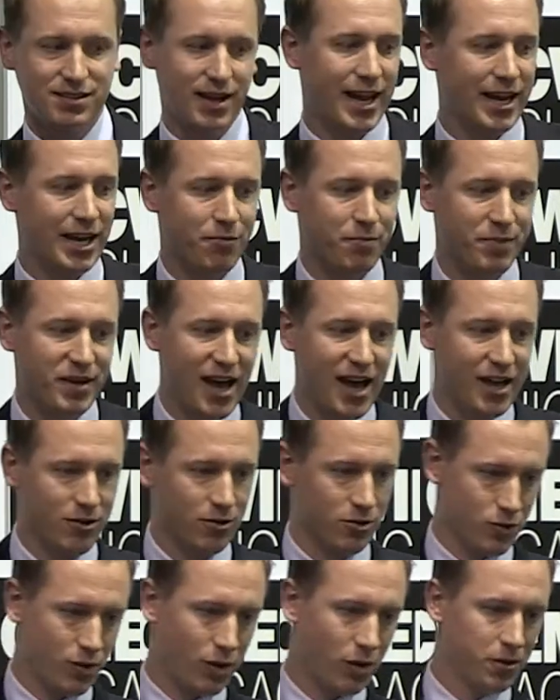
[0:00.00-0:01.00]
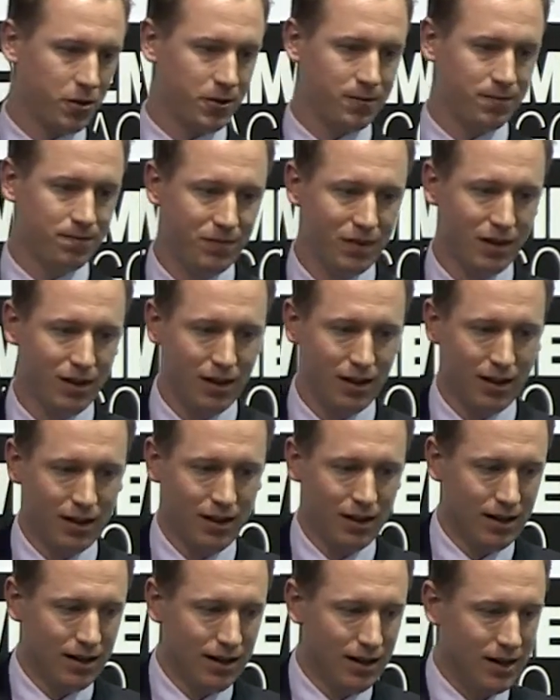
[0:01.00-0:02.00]
kind of PI controller.
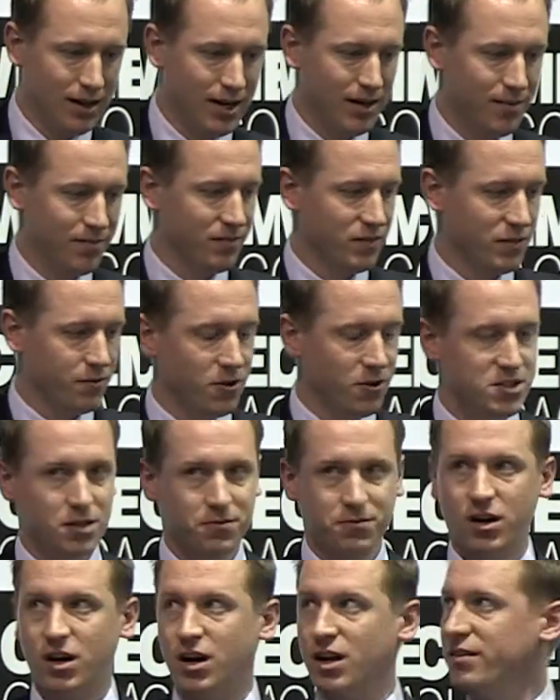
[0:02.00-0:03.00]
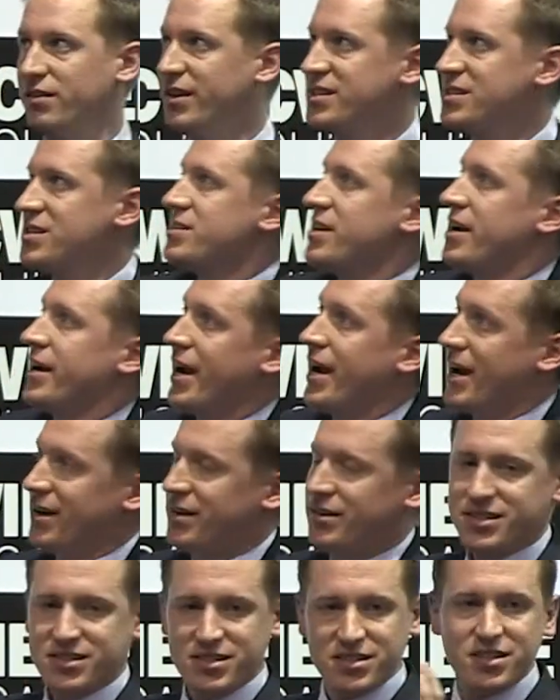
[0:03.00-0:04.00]
First of all, this is
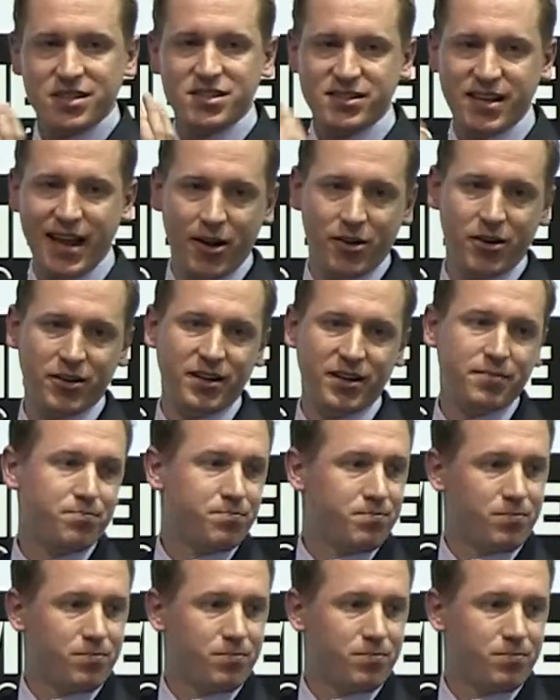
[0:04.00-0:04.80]
the standard that